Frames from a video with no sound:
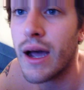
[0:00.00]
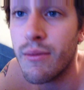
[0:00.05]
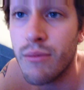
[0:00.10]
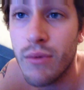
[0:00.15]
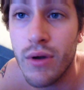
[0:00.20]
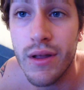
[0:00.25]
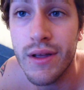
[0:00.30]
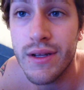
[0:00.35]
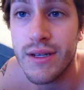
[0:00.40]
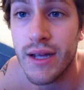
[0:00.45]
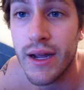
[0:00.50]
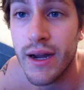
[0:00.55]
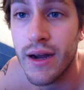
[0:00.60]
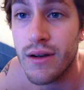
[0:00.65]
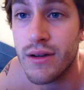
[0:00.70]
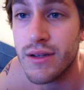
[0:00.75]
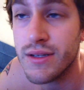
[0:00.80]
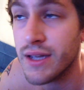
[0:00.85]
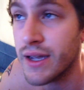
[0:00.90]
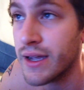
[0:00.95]
I'm really
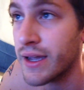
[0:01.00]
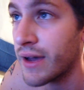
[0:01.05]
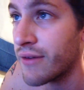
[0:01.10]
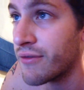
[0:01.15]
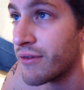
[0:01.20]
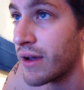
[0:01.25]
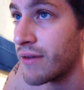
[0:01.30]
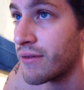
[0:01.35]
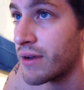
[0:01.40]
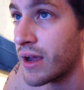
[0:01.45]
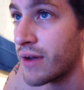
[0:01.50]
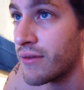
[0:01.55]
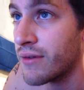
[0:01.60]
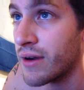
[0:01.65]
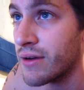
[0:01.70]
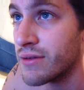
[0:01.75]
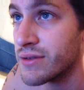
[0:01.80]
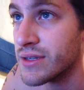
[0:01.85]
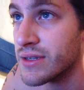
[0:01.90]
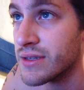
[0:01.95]
tired because I got five and a half
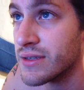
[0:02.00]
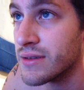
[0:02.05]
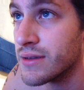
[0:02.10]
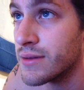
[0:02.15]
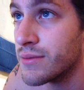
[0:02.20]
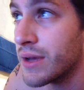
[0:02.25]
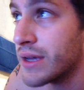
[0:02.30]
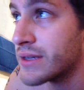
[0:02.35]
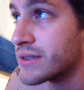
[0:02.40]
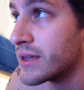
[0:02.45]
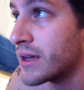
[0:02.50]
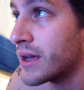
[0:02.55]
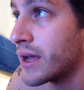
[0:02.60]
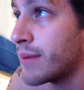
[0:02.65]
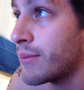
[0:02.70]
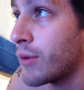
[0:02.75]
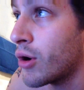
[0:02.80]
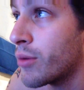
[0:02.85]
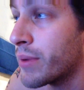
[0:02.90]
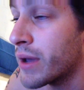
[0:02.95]
hours of sleep last night.
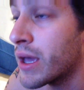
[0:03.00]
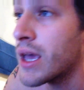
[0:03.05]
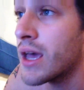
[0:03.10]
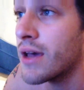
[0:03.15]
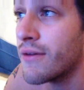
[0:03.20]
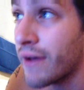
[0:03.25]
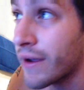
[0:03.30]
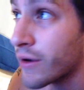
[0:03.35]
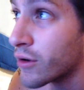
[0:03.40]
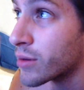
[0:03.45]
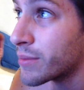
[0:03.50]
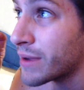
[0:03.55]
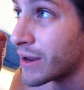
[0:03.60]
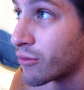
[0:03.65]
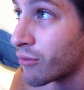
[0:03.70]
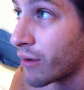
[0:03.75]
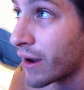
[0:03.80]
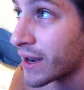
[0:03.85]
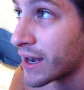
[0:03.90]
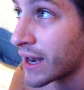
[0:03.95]
I'm hoping if I go to
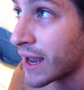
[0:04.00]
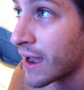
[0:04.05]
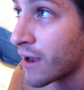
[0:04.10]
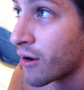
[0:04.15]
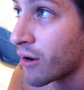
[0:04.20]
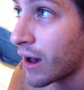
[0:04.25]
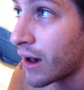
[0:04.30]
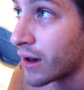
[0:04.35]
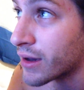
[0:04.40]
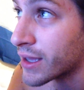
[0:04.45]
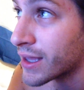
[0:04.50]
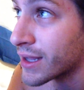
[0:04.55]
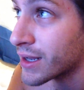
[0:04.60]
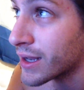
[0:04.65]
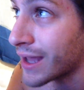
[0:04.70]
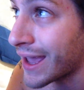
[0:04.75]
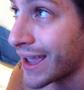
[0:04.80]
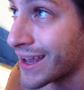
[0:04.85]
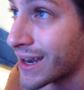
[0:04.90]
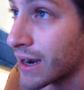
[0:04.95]
bed right now, I'll get
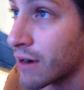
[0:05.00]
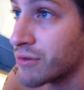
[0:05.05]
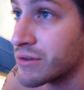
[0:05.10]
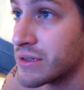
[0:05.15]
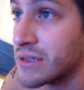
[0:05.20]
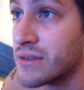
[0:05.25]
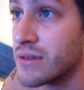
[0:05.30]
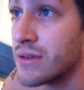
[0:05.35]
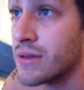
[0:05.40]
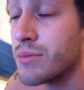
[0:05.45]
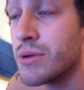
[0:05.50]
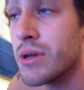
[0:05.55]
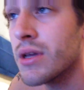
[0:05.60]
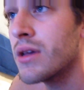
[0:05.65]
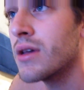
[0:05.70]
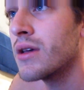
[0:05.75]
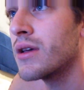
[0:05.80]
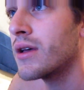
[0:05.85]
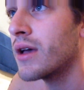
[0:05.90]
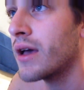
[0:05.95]
eight hours of sleep.
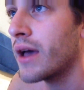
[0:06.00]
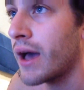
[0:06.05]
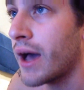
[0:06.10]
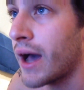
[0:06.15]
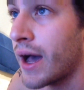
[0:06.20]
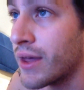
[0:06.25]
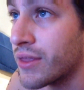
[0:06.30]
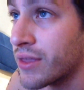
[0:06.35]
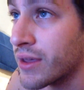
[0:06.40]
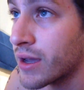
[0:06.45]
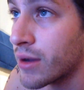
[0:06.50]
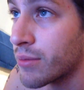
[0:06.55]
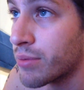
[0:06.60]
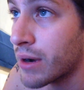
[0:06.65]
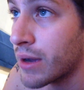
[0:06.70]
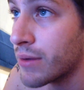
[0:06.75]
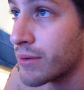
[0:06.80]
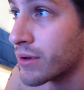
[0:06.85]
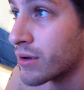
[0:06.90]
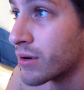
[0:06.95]
I think I'll
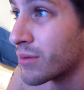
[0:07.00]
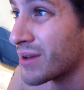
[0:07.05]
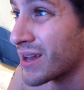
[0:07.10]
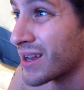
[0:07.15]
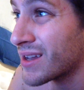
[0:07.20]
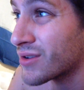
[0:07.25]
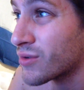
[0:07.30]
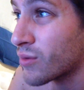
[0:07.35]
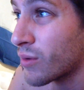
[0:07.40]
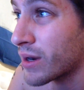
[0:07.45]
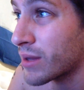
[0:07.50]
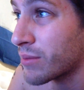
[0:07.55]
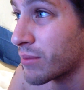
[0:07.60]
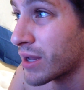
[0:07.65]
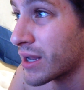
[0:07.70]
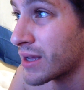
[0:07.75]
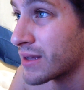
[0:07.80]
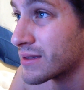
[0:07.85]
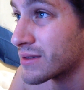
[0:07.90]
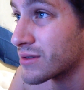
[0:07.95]
probably go to bed in 20
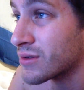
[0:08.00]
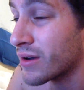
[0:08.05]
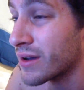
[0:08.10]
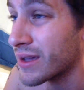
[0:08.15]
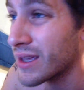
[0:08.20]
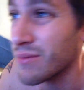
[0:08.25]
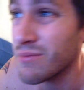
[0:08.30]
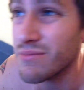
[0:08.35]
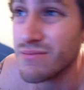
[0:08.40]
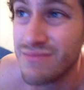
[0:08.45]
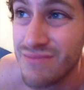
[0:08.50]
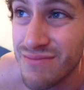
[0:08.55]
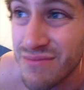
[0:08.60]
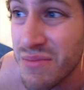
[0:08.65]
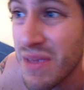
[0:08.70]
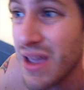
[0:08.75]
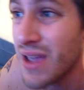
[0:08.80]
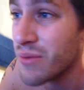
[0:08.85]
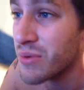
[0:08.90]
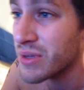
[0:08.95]
minutes, so I'll get
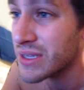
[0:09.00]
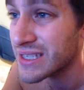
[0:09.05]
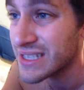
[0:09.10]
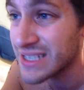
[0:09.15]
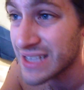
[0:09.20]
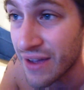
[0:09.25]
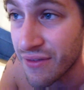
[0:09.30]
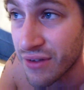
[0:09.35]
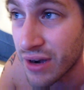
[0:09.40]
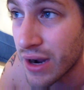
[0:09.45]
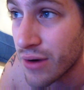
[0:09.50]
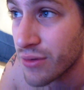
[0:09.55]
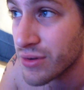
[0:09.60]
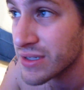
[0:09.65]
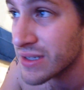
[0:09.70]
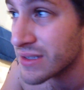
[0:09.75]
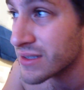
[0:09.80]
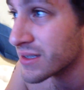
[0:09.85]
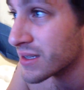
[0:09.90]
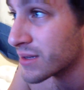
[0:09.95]
maybe seven
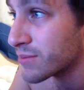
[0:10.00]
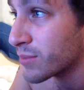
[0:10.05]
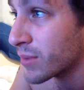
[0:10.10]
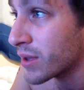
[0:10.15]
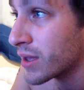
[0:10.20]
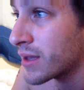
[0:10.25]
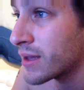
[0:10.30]
hours of sleep.